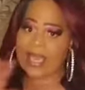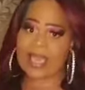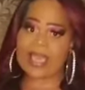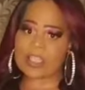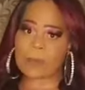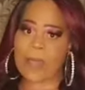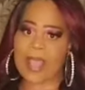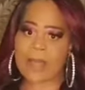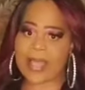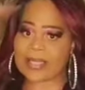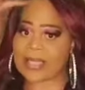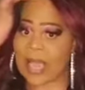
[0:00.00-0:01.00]
It's
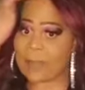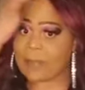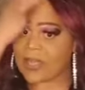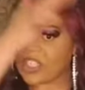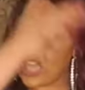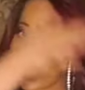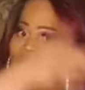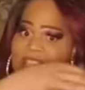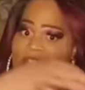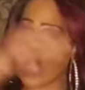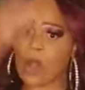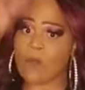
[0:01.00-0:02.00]
payback time, bitch,
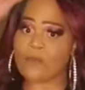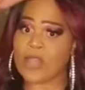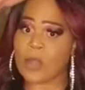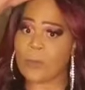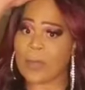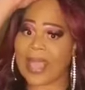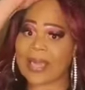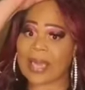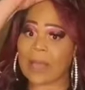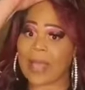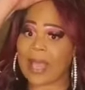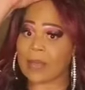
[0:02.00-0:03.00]
and don't feel
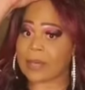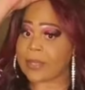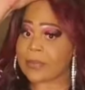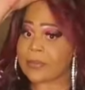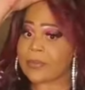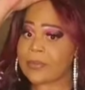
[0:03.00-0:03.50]
bad about it.